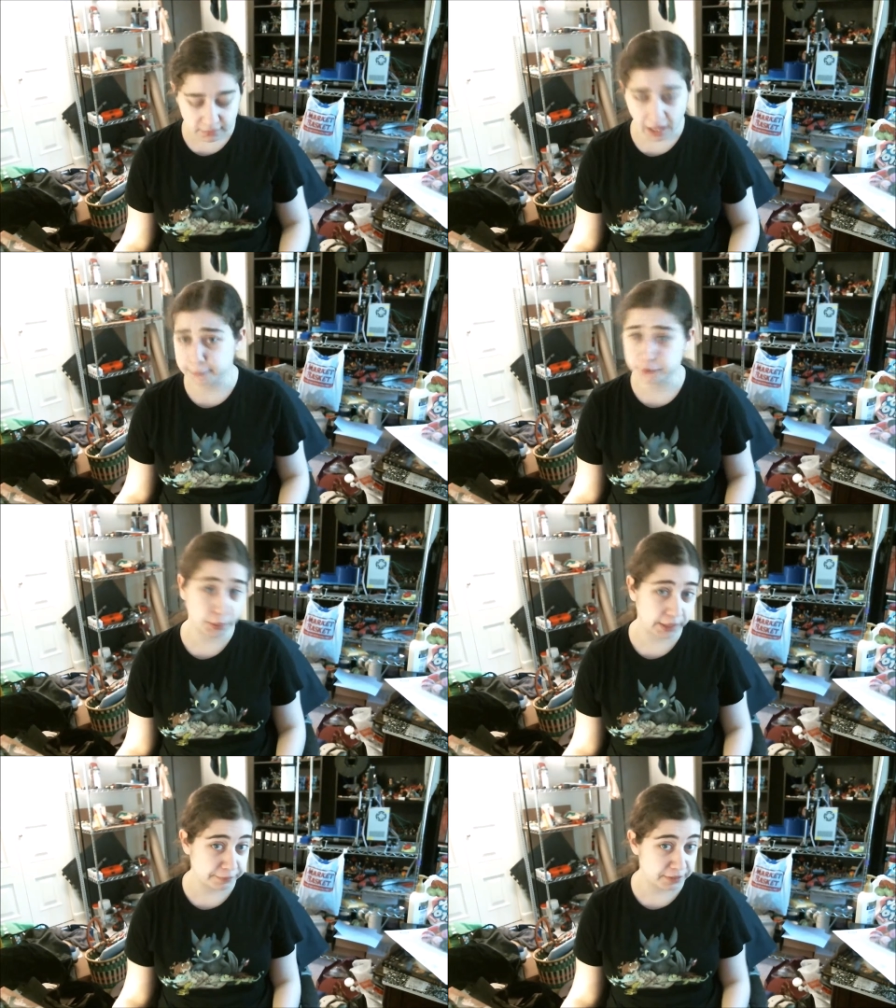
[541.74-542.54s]
I'm just
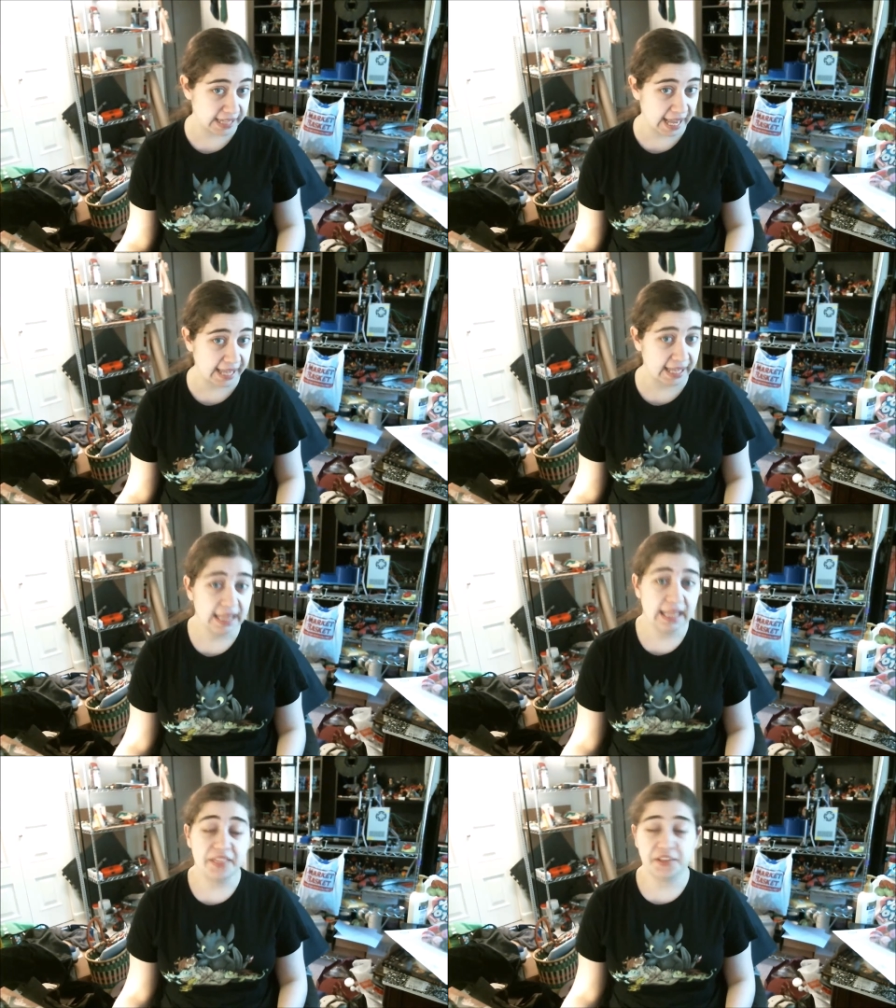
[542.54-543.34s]
going up for the day.
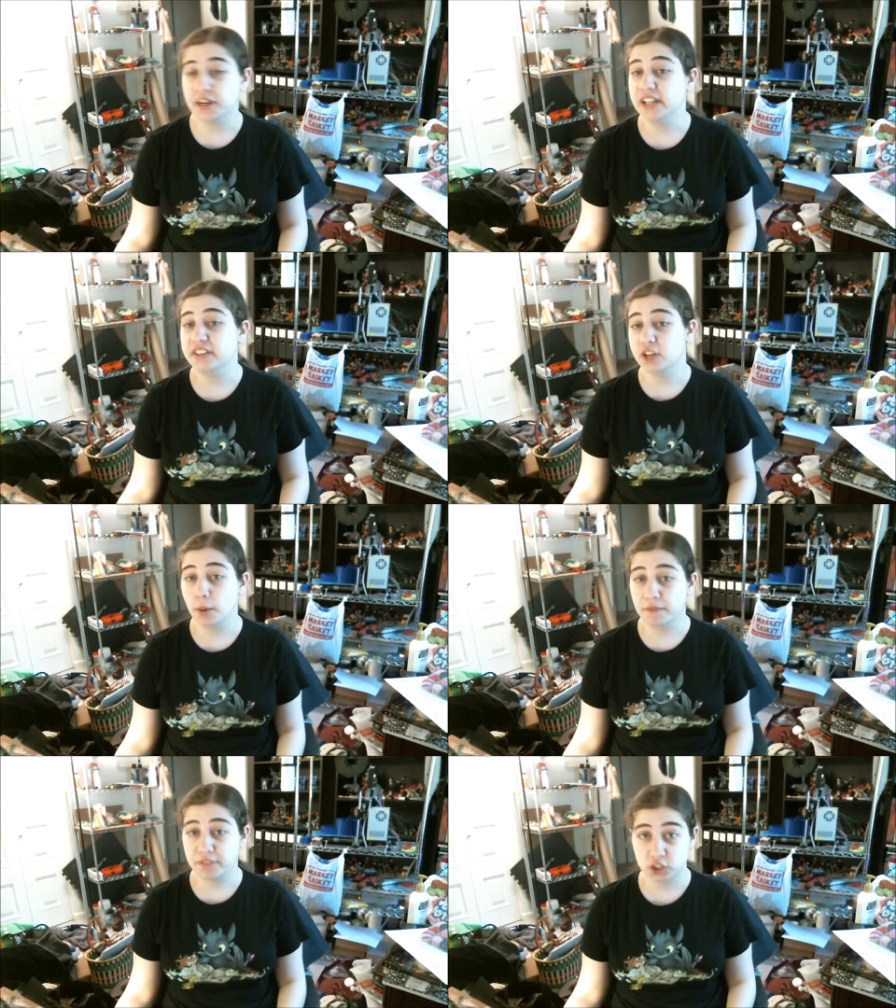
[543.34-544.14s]
There is no
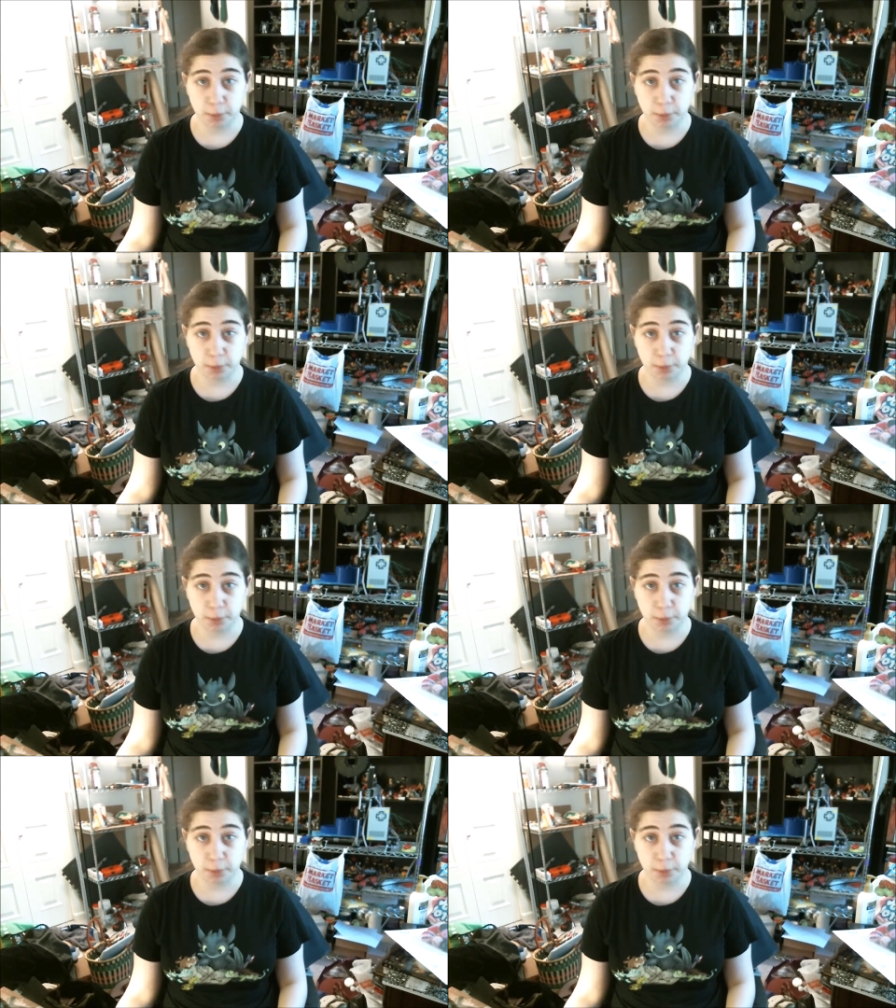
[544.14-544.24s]
official